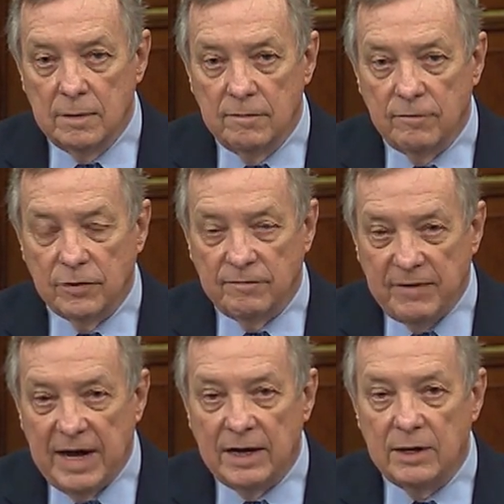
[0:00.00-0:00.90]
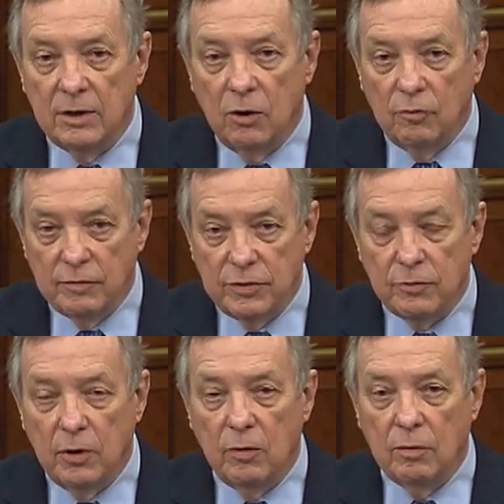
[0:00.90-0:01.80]
for the violent
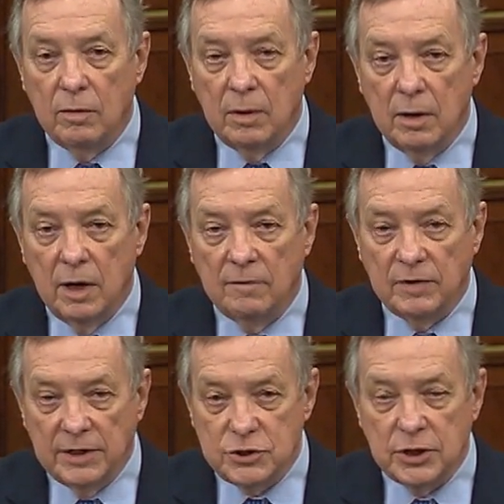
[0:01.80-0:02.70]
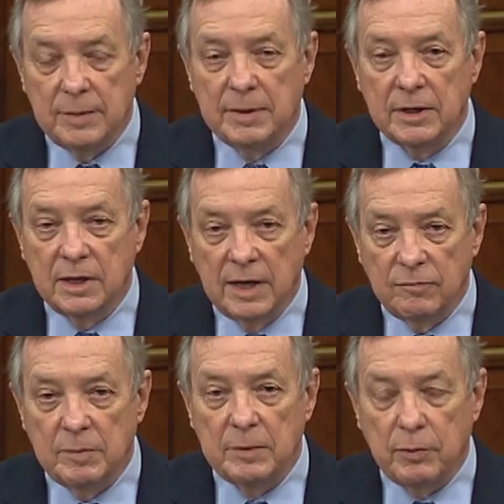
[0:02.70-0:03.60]
overthrow of a legitimate
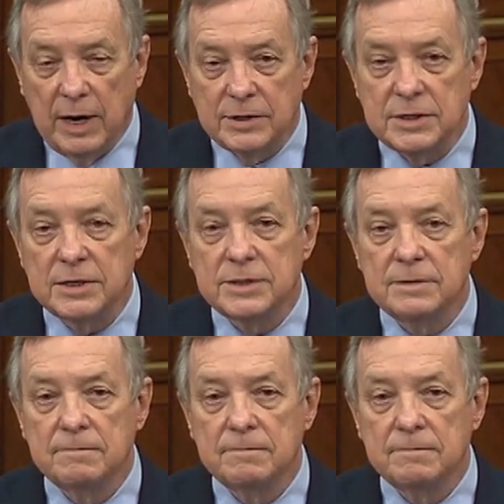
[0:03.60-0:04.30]
government process?